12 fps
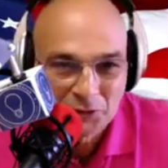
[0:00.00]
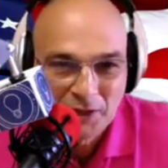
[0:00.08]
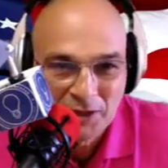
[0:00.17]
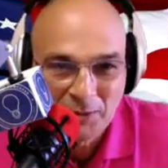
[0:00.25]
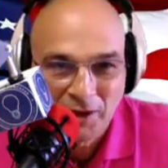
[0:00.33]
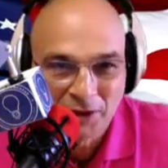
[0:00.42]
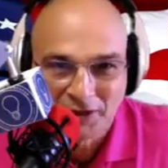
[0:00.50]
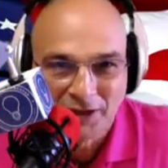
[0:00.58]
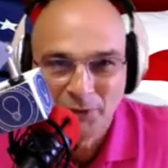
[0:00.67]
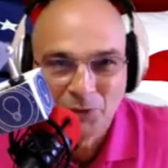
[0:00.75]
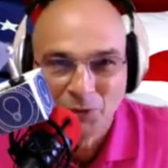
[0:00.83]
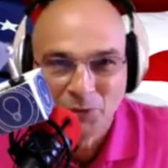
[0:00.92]
Made in America. I
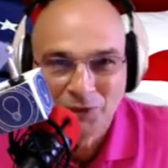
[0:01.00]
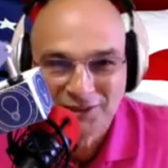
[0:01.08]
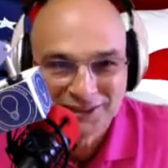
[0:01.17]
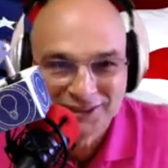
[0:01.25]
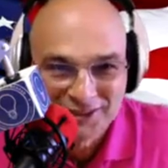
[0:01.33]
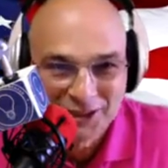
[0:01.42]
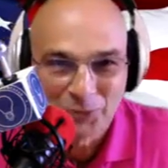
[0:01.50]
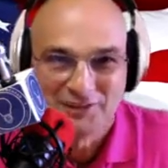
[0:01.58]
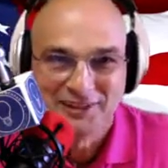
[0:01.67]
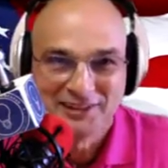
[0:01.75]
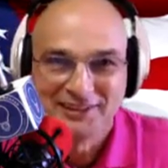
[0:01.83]
mean, what's the deal with it?